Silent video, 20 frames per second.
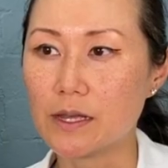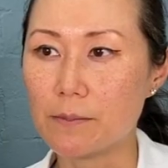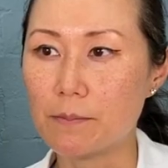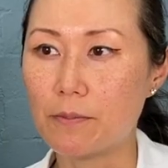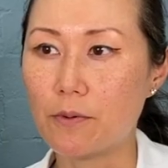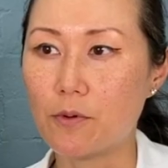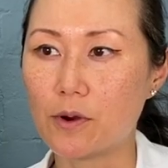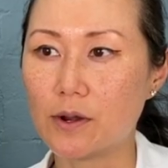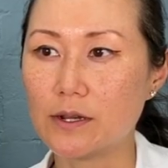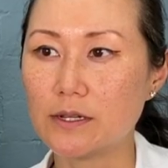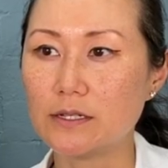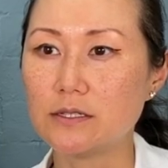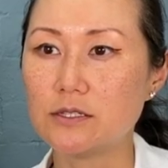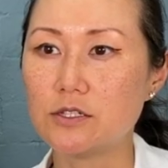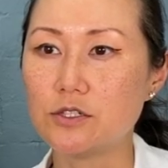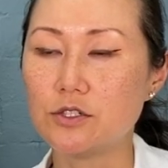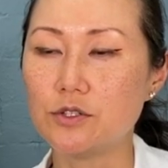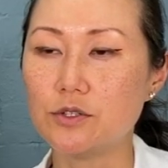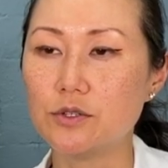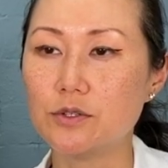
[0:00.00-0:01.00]
important
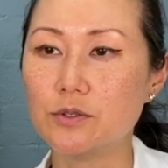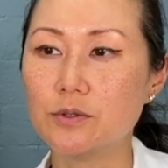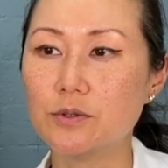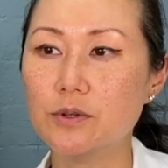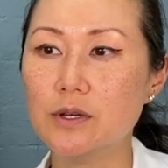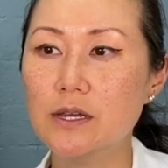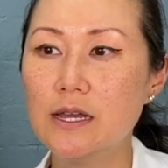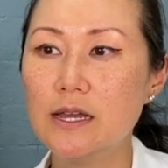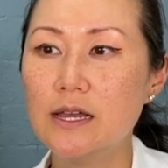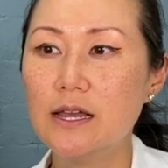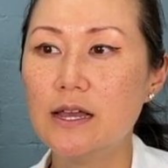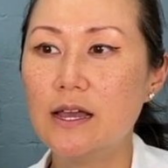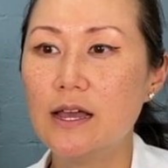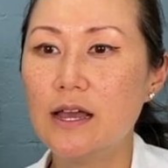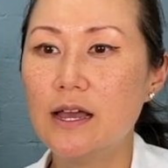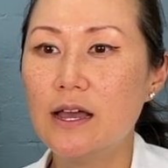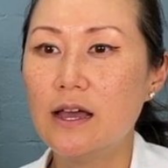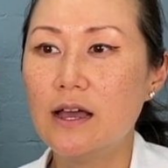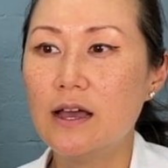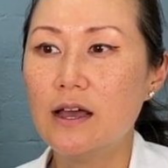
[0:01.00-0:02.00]
to
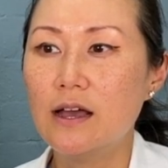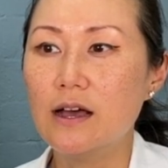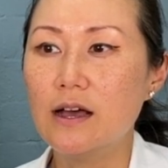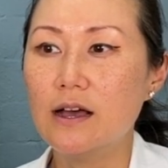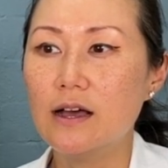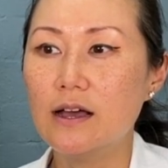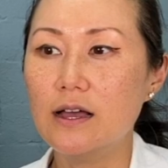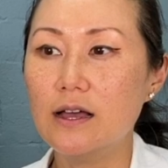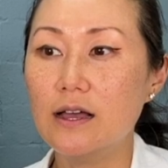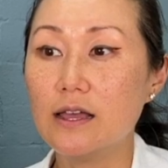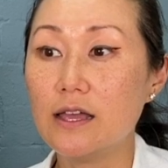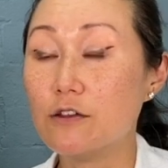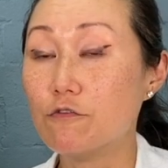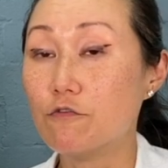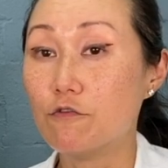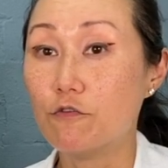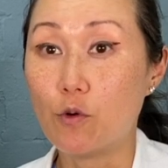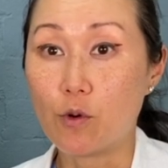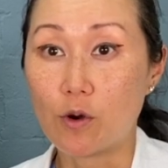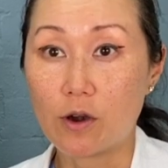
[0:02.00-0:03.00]

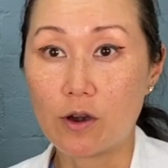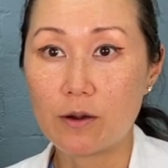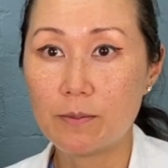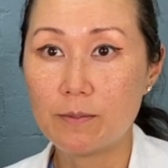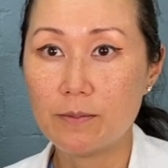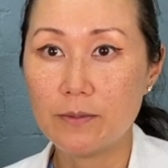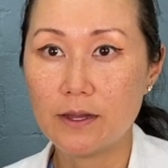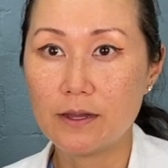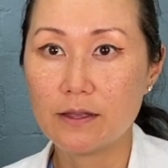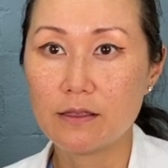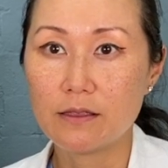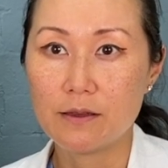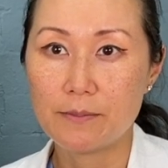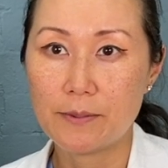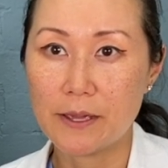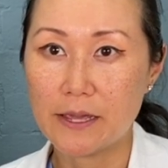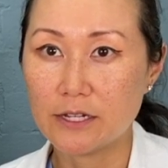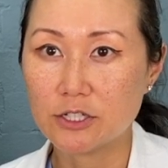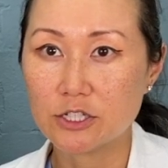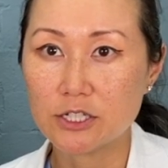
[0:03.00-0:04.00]
inform the
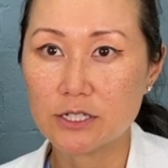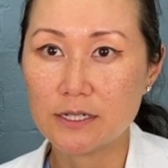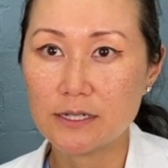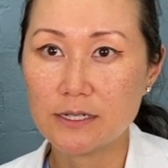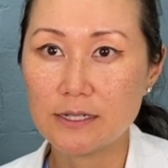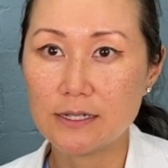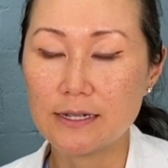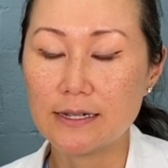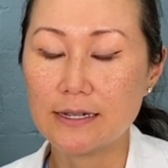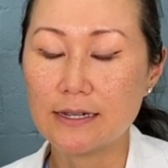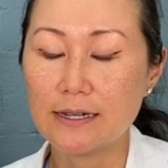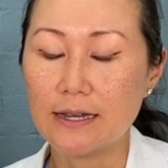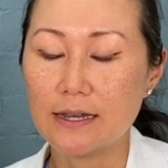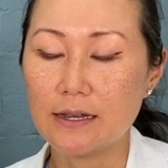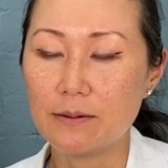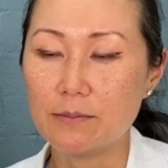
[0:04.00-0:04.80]
patient um,